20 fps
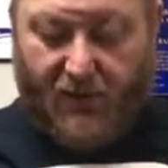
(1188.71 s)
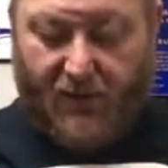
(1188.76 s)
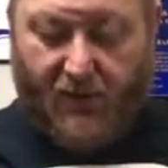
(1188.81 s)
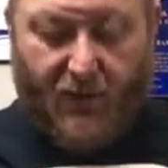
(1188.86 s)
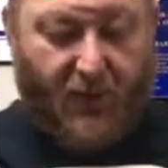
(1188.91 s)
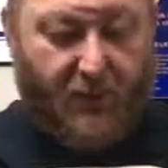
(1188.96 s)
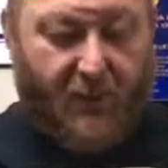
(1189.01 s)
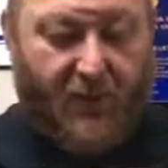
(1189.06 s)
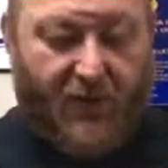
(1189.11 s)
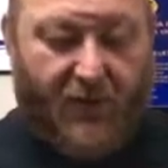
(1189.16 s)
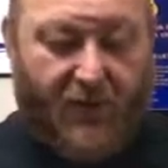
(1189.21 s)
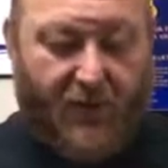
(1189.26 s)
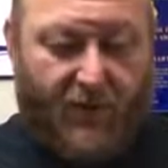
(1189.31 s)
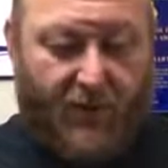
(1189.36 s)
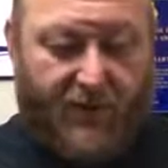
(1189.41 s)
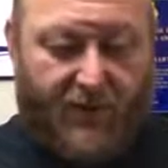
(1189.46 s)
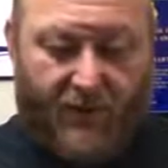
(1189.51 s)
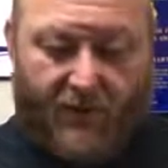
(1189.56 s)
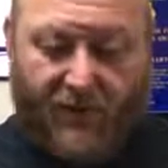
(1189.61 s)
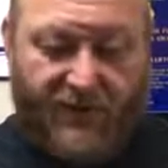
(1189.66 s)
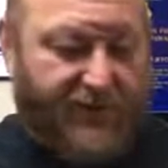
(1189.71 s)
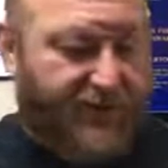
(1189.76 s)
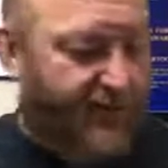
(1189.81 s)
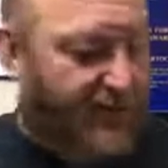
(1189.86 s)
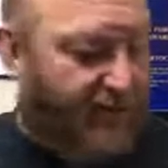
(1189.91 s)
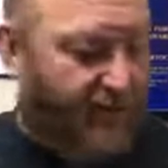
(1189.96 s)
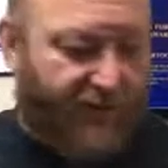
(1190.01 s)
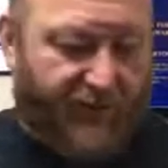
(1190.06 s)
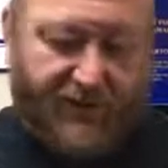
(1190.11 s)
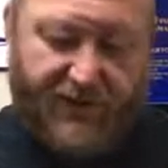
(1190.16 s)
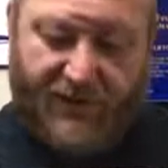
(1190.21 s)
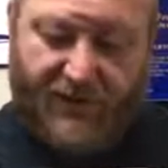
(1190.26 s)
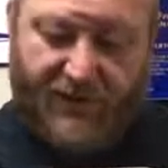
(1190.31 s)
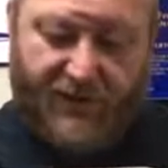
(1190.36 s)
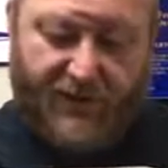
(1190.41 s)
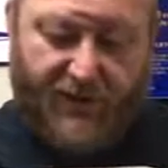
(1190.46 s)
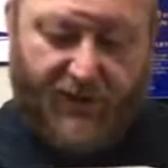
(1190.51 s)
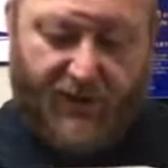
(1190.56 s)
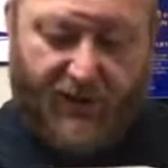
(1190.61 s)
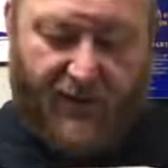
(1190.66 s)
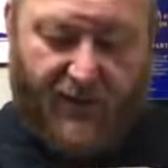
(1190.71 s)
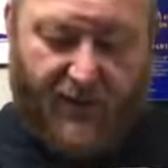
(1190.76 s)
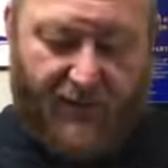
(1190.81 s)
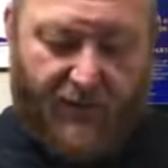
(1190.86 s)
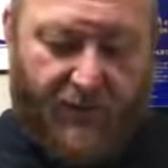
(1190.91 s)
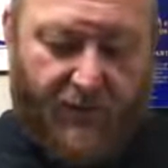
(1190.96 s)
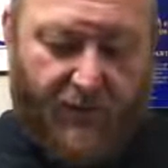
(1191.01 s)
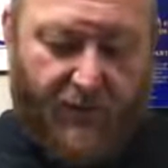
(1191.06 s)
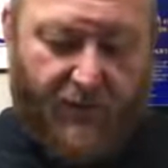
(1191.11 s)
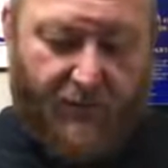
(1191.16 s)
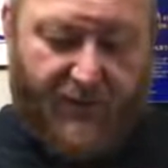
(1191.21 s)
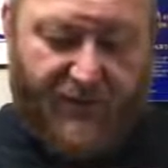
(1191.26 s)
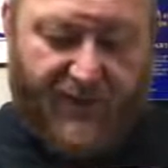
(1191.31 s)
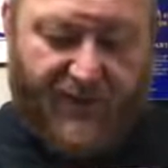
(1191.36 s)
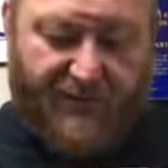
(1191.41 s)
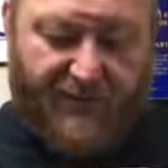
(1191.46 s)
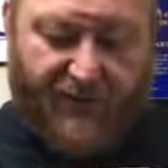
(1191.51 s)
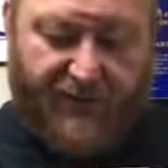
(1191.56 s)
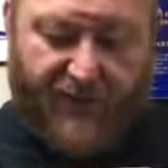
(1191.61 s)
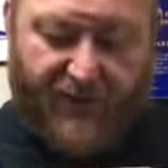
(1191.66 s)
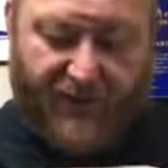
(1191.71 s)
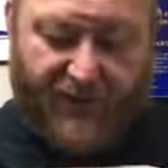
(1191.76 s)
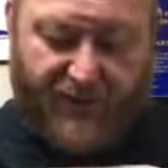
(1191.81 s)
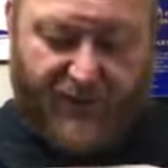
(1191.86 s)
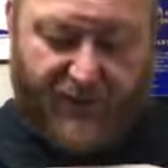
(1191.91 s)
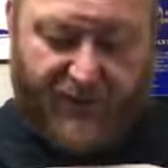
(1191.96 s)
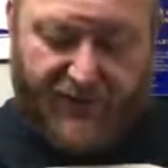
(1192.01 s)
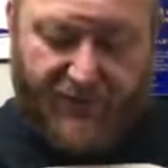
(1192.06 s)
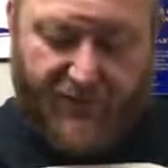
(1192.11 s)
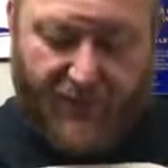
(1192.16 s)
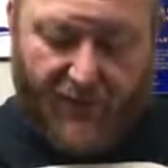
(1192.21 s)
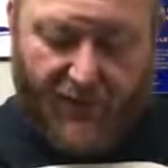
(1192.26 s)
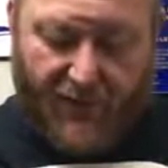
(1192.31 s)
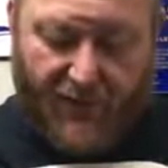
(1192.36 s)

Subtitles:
You can clearly see the differences in the receiver finishes